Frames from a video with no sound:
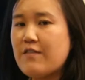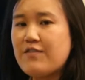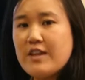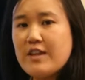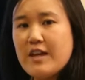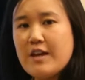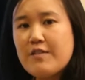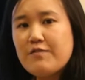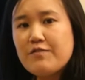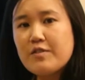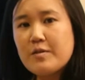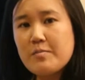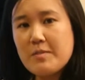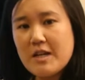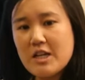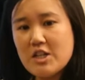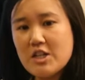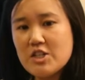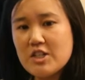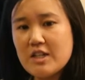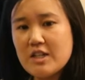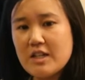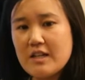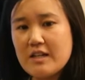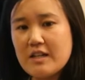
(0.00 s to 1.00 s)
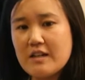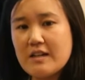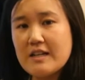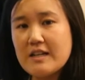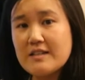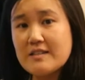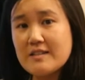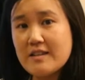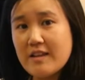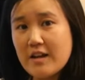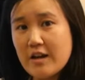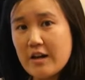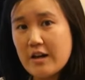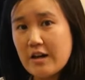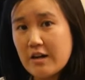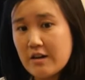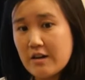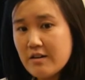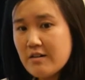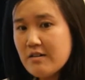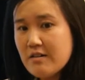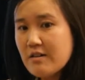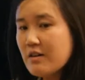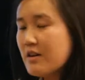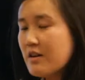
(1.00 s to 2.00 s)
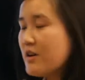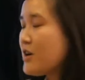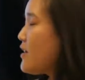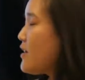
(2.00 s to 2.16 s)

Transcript: if the inflammation is there,